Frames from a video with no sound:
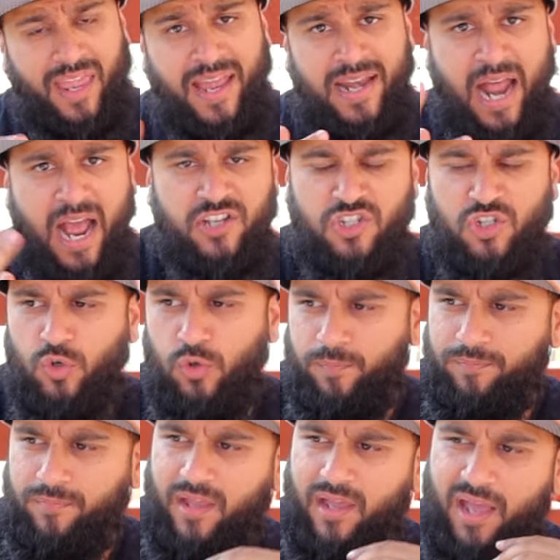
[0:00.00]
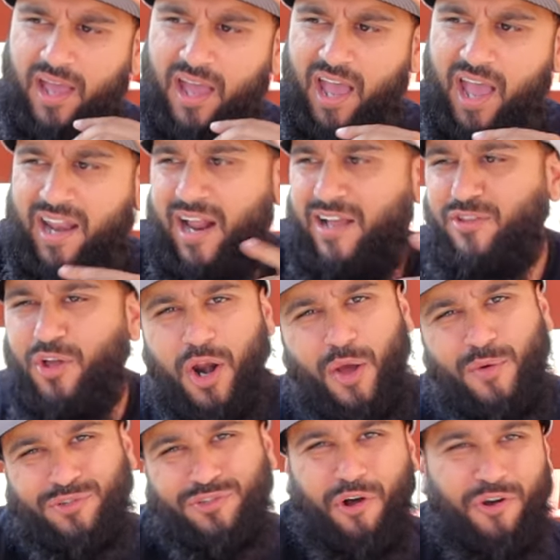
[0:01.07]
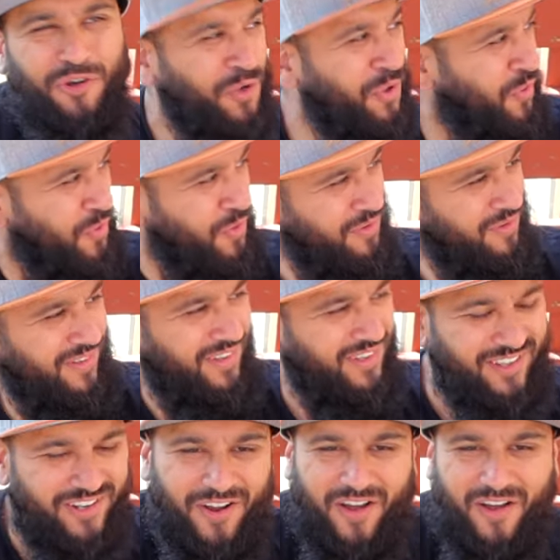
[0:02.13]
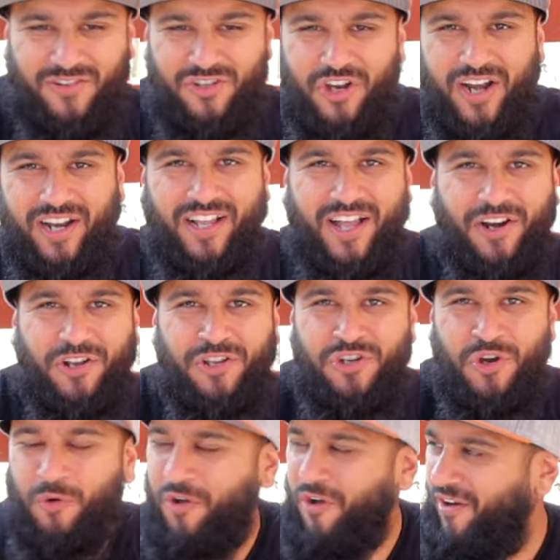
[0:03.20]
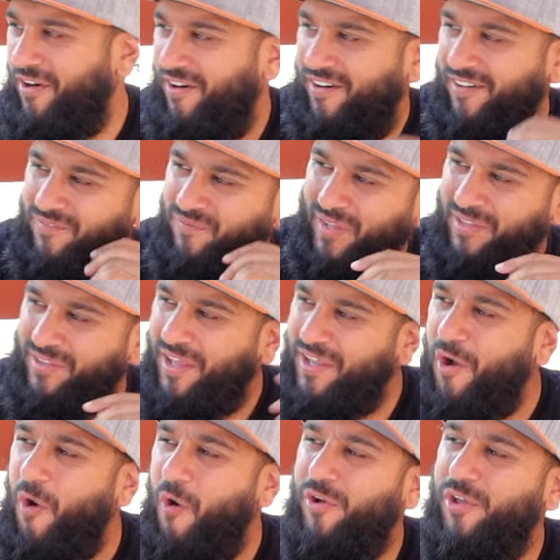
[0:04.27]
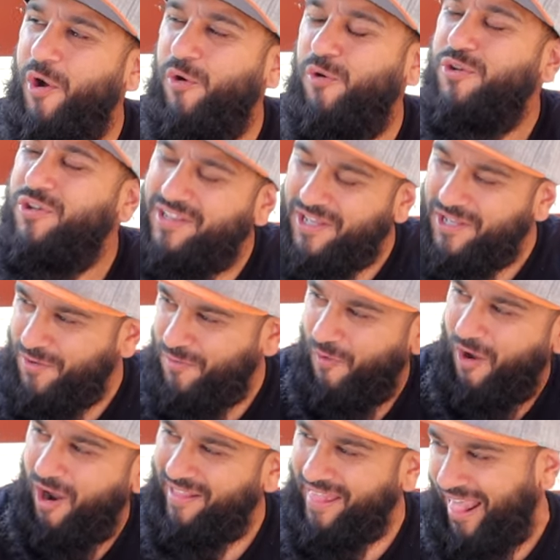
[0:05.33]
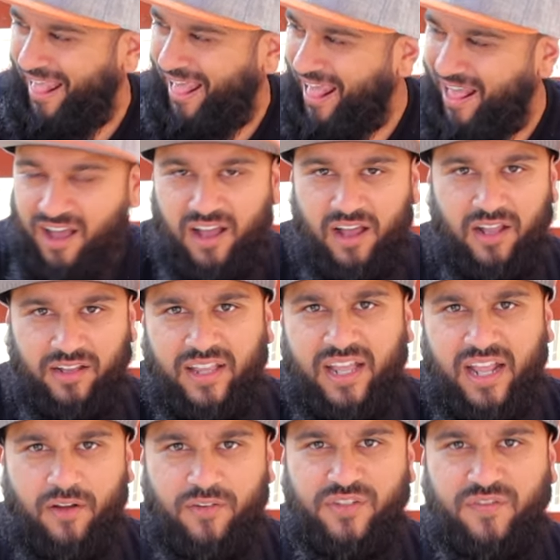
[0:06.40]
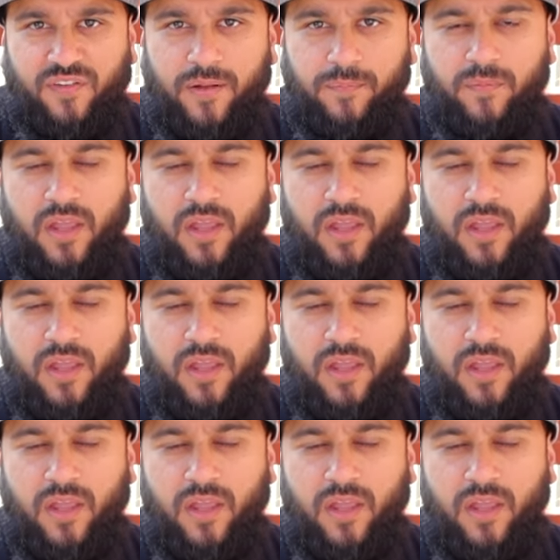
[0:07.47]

in high school, and I thought I was all cool. You know, I was trying to cut a joke on her. Like, oh, yo, who you think you are? Ah, thinking I was fun.